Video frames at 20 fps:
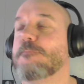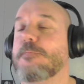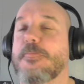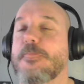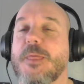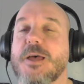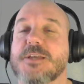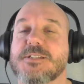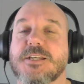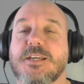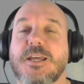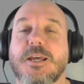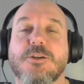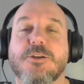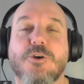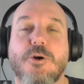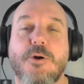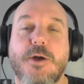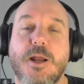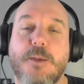as a kid
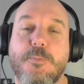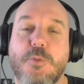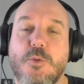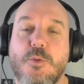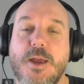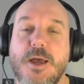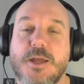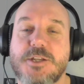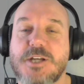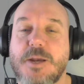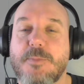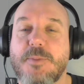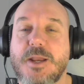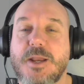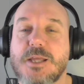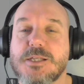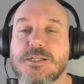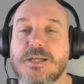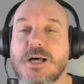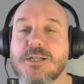growing up around
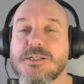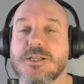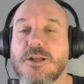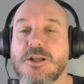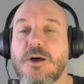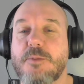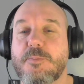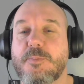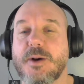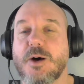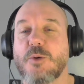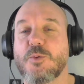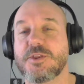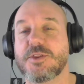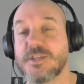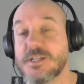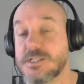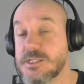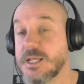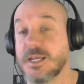Japanese cars a lot, but when
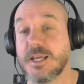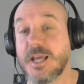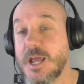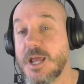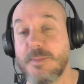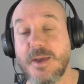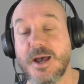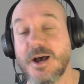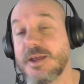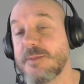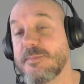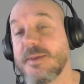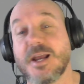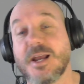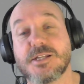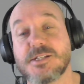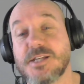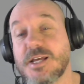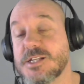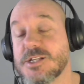this thing came out in
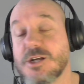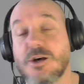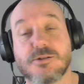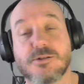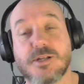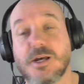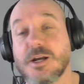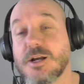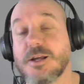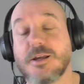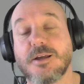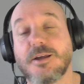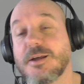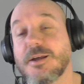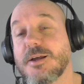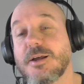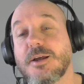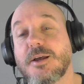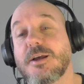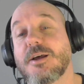magazines, I was like,
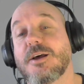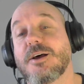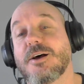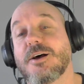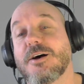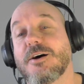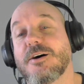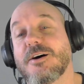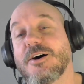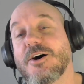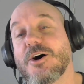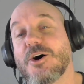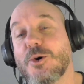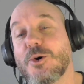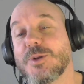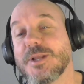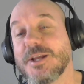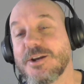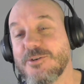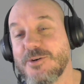
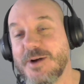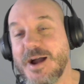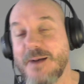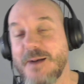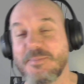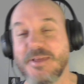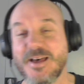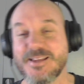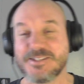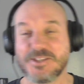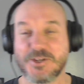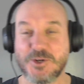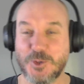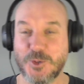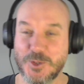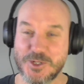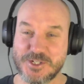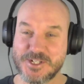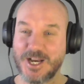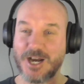holy crap, that's the
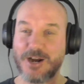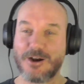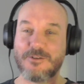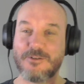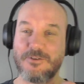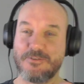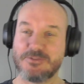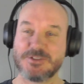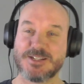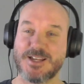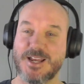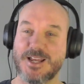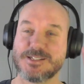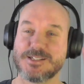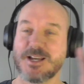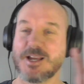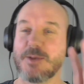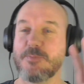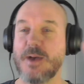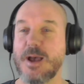coolest car I've ever seen. It's
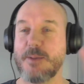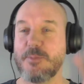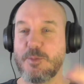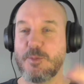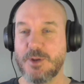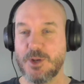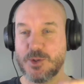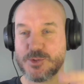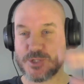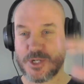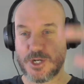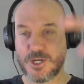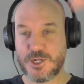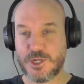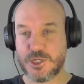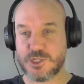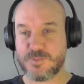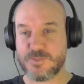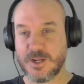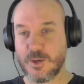like a Batmobile. It's got a
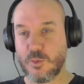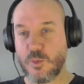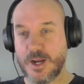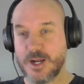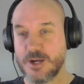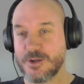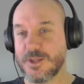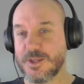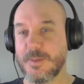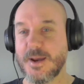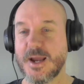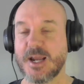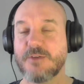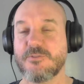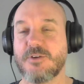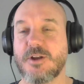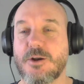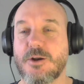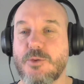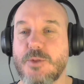huge big wing on the back
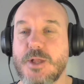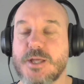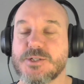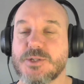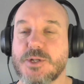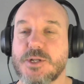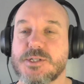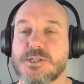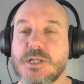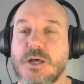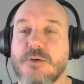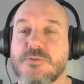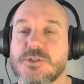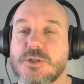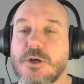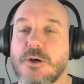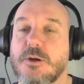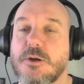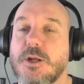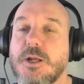of it and all that sort of stuff.
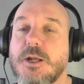So